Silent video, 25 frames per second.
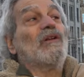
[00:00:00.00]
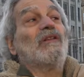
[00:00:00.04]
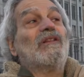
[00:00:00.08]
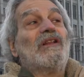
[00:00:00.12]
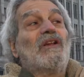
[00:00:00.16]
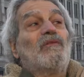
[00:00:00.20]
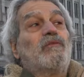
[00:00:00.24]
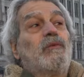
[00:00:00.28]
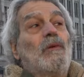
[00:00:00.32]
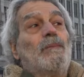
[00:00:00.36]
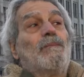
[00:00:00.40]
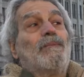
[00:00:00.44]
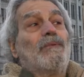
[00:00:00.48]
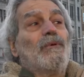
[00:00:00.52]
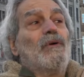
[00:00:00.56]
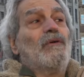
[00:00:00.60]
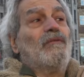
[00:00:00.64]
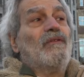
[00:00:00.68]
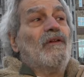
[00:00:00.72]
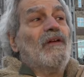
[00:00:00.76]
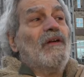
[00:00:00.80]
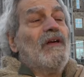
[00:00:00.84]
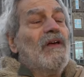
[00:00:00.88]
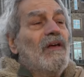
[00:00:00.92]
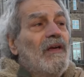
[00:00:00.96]
it unless we
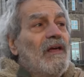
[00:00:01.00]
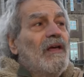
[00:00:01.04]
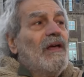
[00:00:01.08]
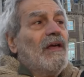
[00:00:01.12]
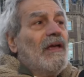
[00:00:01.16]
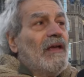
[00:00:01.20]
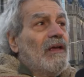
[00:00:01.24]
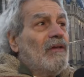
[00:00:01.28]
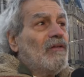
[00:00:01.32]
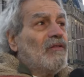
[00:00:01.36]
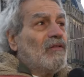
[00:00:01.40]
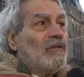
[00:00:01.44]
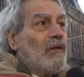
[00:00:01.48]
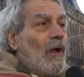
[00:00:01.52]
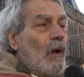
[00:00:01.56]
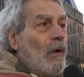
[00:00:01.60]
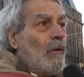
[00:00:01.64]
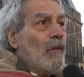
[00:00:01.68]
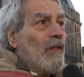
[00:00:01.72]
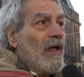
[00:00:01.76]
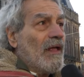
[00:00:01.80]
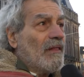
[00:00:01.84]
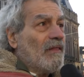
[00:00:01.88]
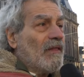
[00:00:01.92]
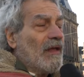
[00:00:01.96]
prove he
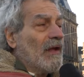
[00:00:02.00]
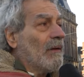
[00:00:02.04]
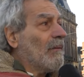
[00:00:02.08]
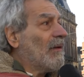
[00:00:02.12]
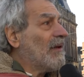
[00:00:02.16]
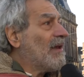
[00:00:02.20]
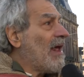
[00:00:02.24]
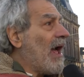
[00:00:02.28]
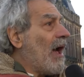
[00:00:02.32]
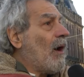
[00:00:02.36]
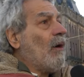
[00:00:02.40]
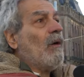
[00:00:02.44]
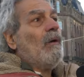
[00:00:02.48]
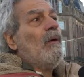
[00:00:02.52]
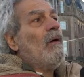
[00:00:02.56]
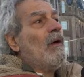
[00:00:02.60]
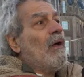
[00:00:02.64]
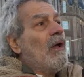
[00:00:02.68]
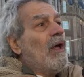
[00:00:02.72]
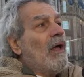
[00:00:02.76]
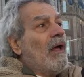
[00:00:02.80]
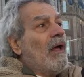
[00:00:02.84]
stole that thing. And now